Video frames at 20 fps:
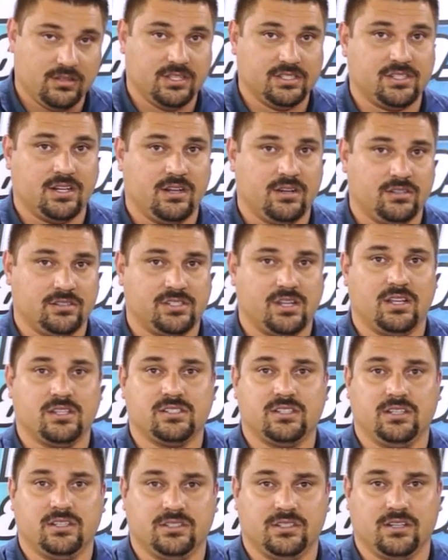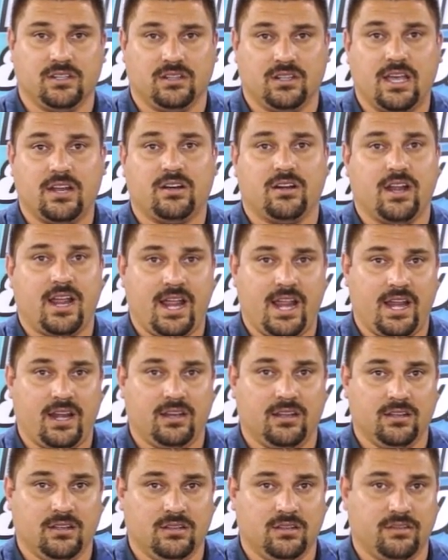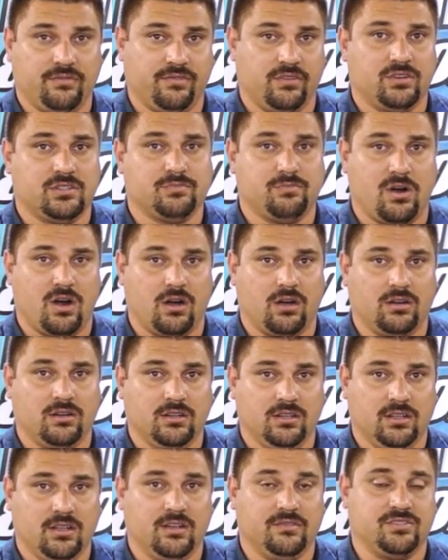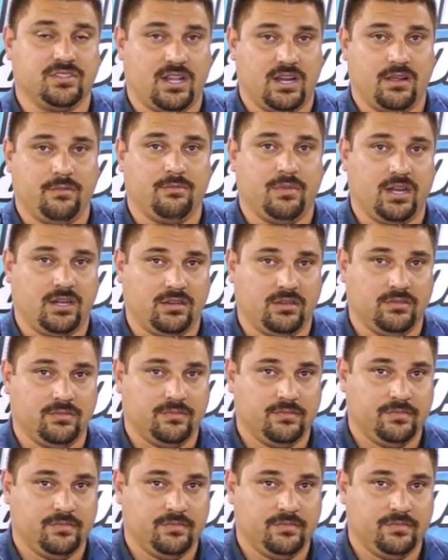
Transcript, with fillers: This enters us into letter A, the first part of setup menu.